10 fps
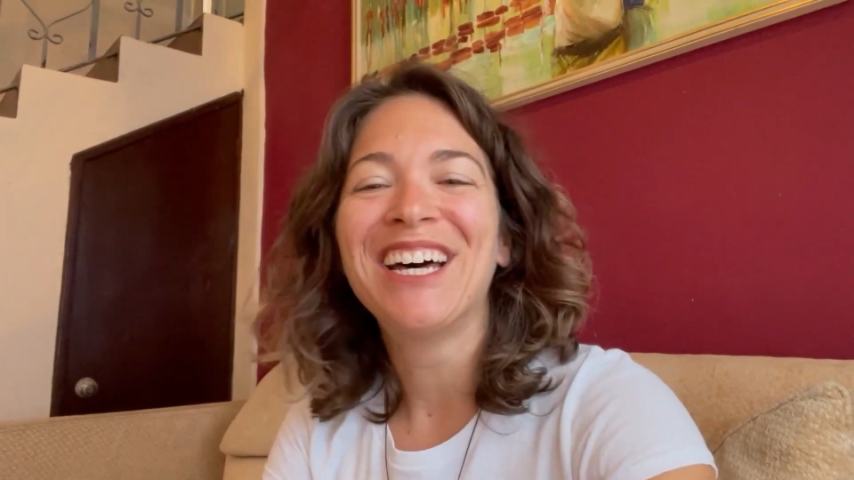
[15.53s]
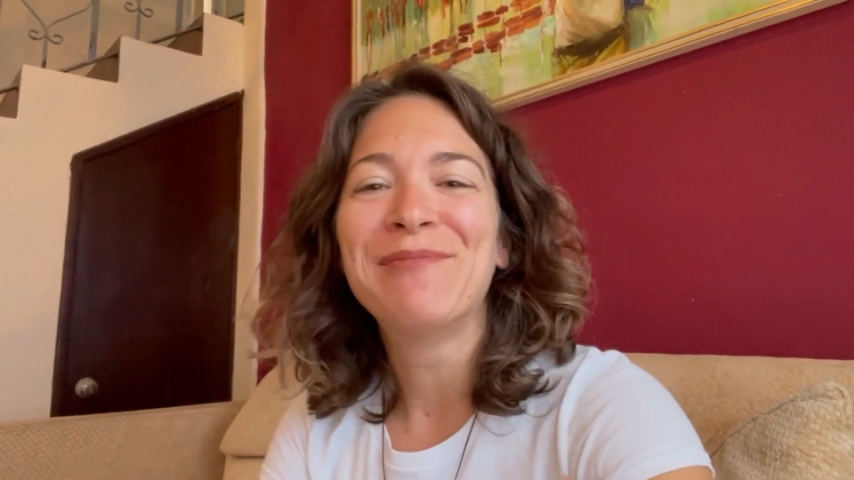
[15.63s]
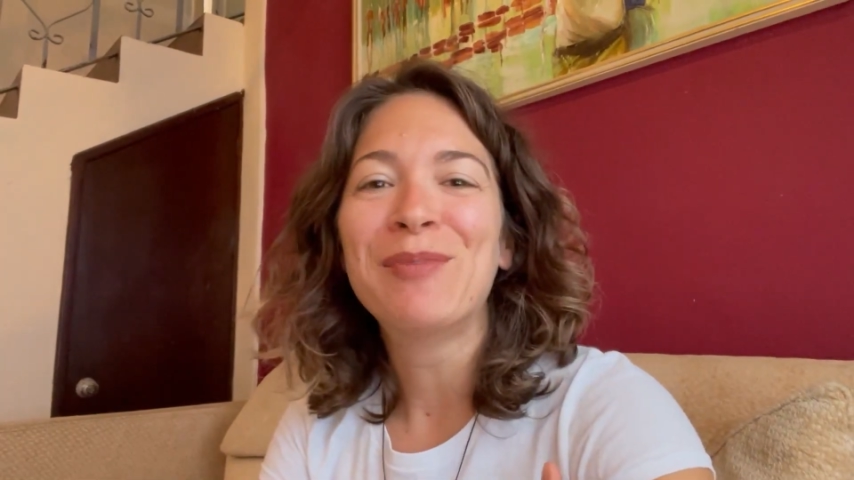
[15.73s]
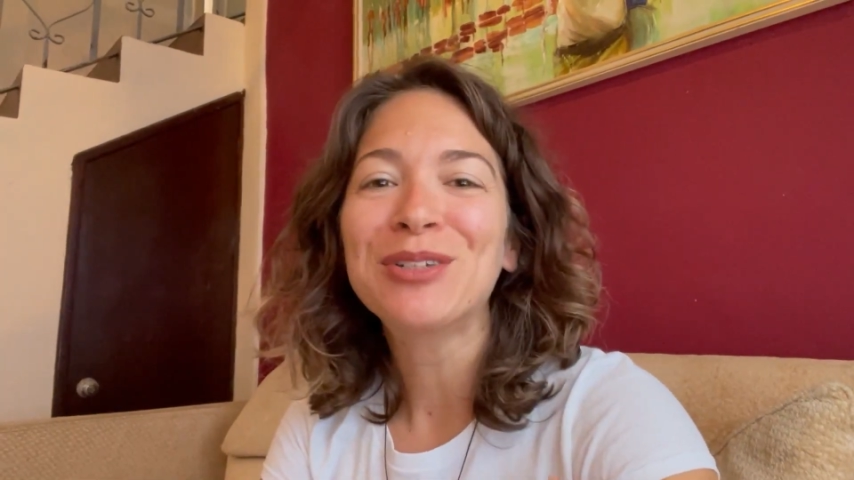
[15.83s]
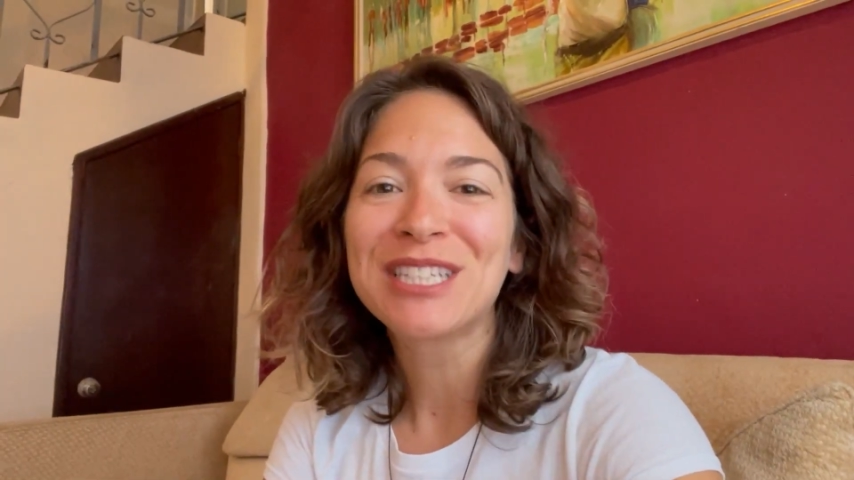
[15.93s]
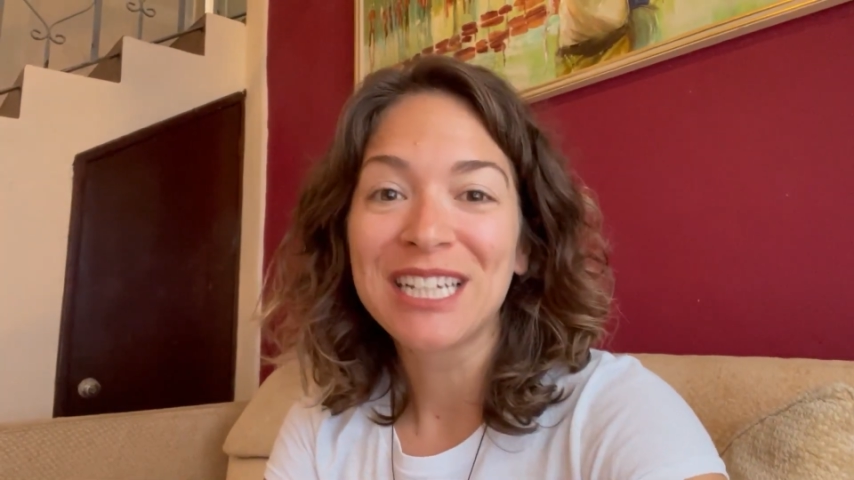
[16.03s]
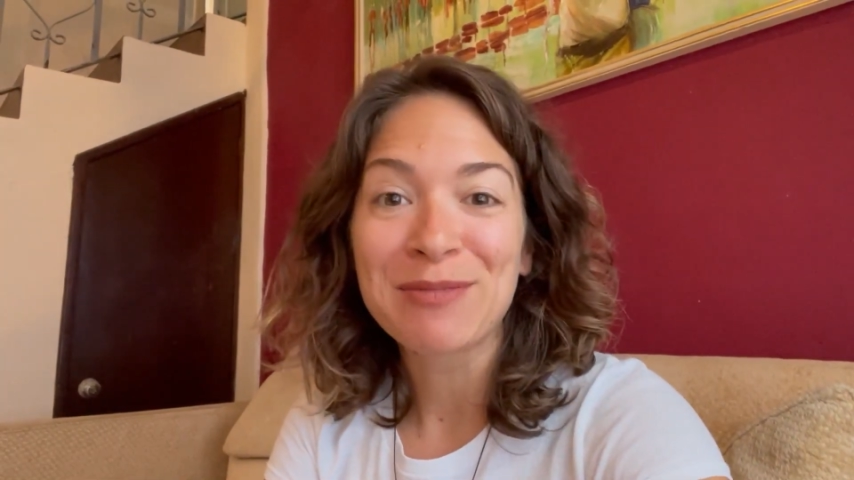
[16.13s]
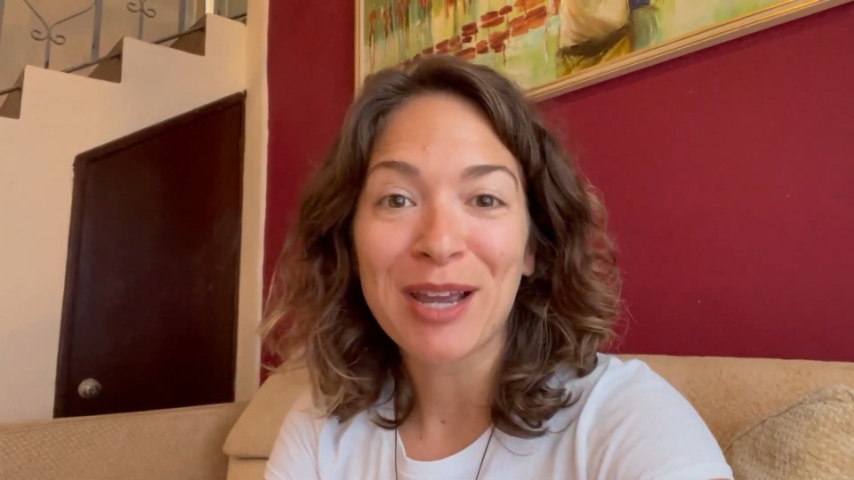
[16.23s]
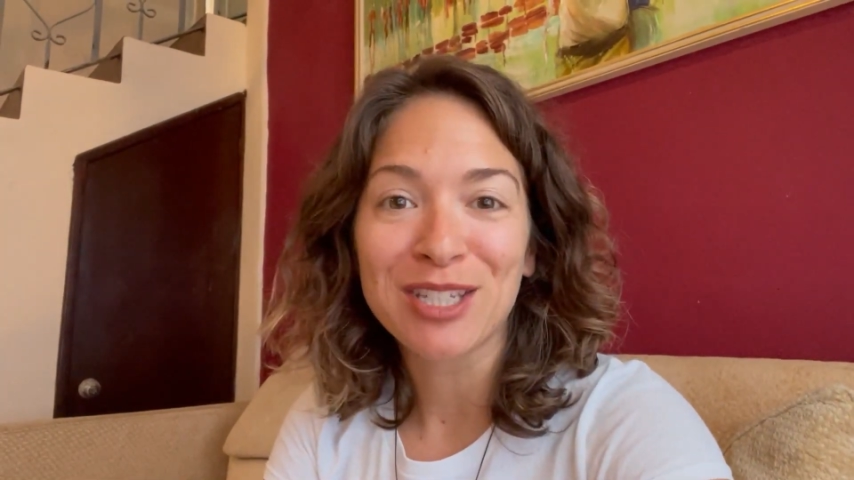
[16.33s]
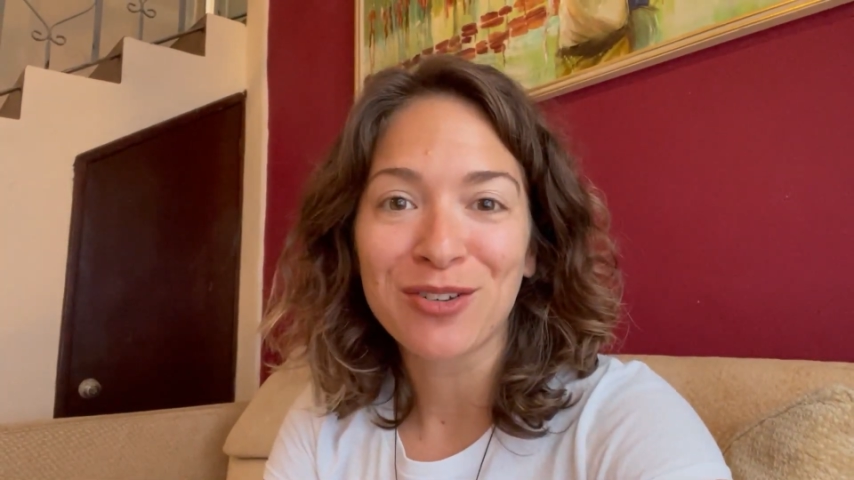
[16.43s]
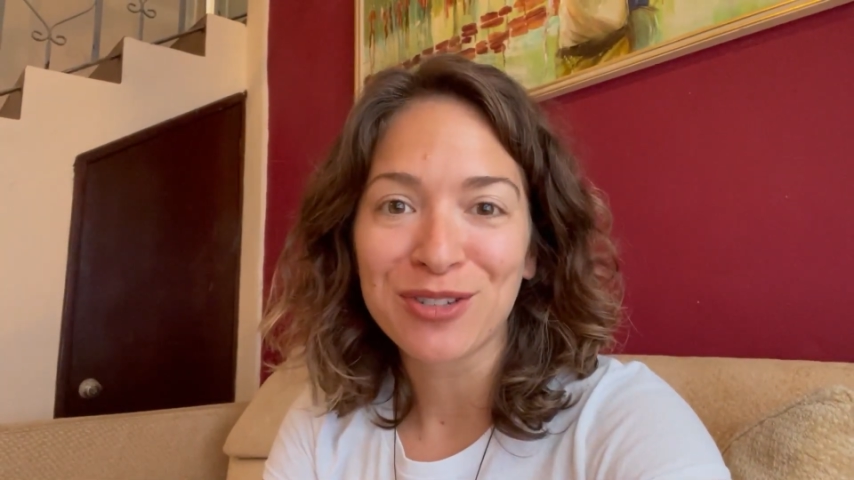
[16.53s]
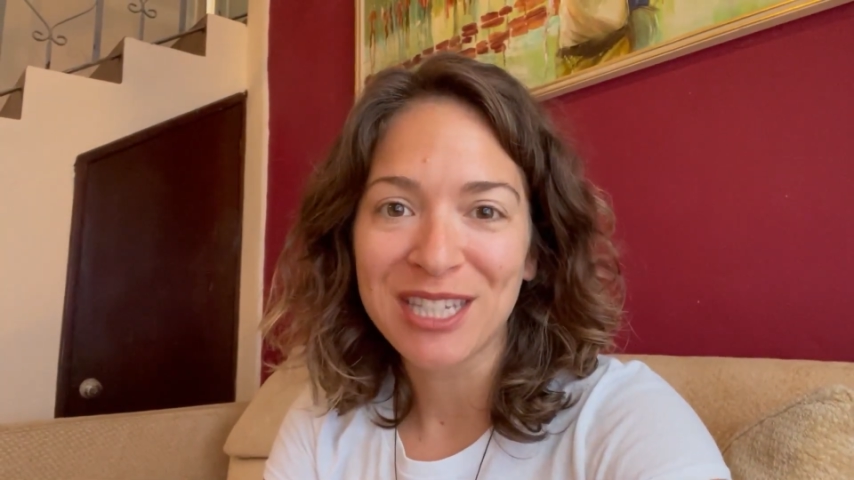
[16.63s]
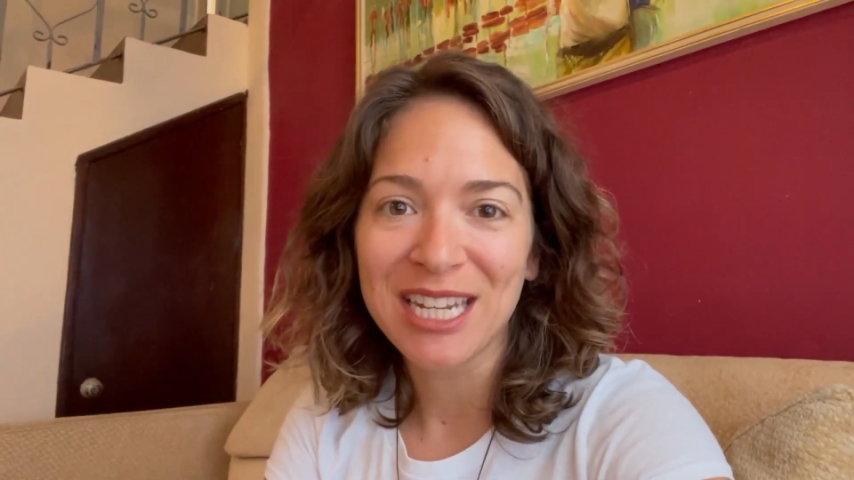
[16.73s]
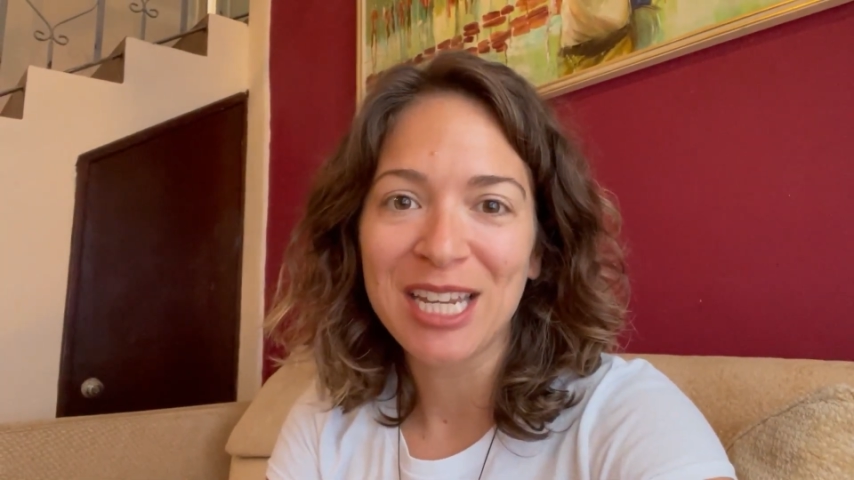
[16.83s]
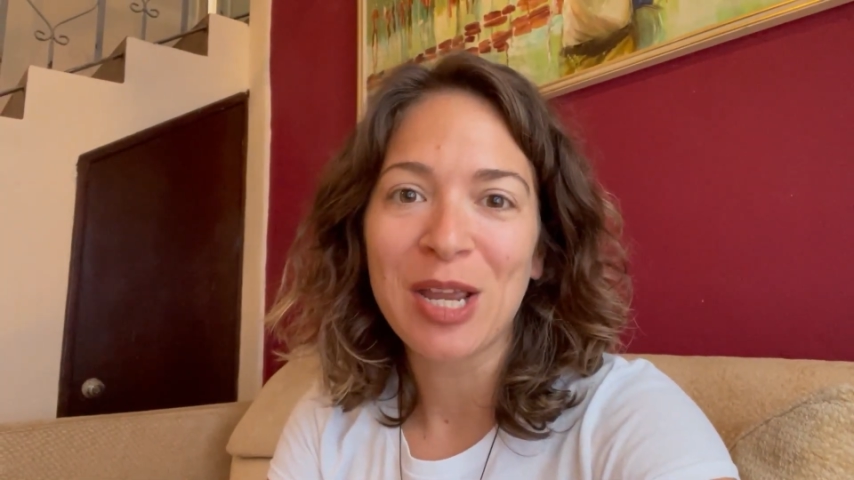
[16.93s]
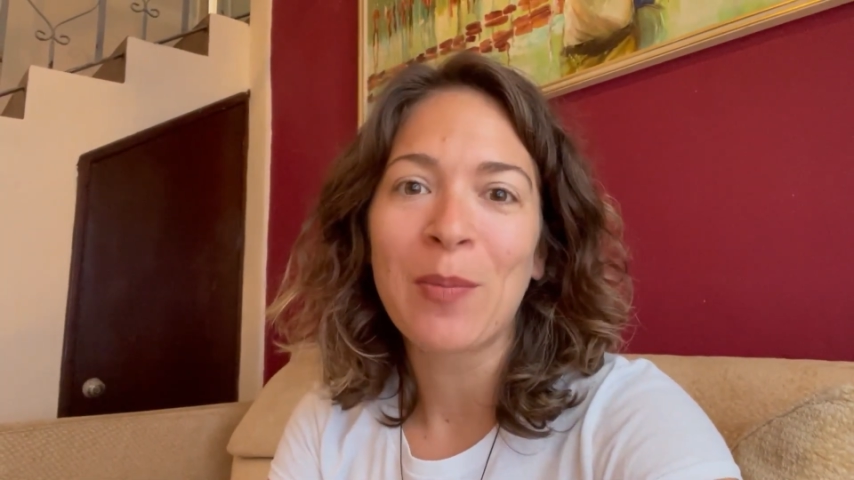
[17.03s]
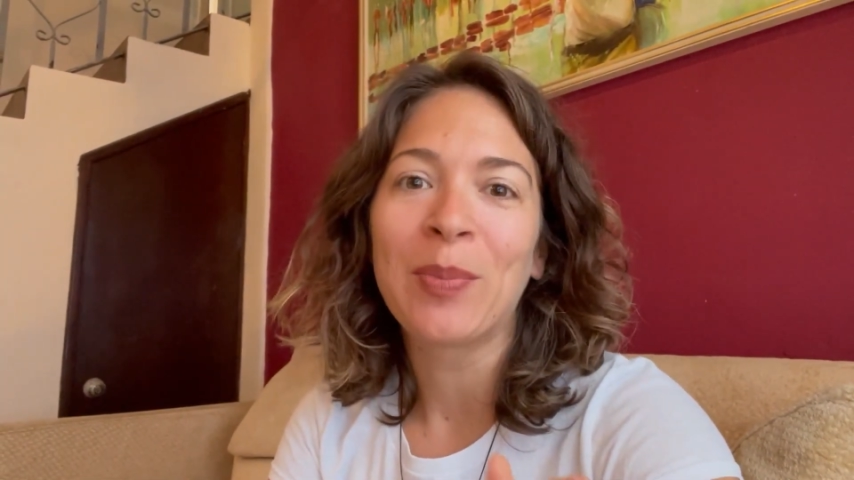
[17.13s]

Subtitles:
mostly in Mexico City,